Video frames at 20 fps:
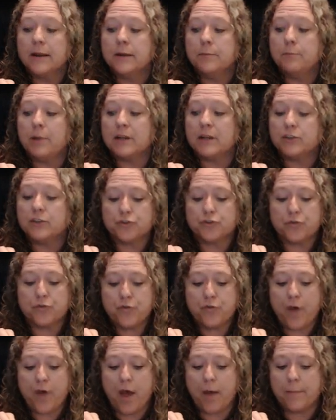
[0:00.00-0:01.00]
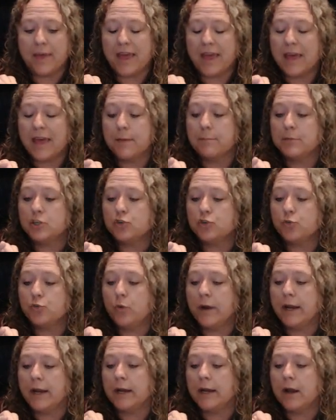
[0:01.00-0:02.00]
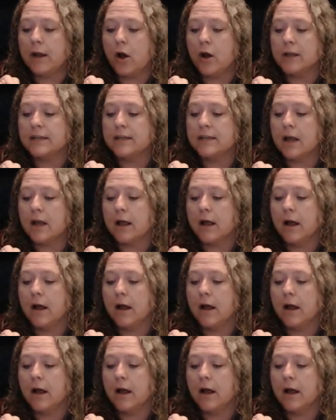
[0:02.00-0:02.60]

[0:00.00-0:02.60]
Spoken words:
Put your thumb in between on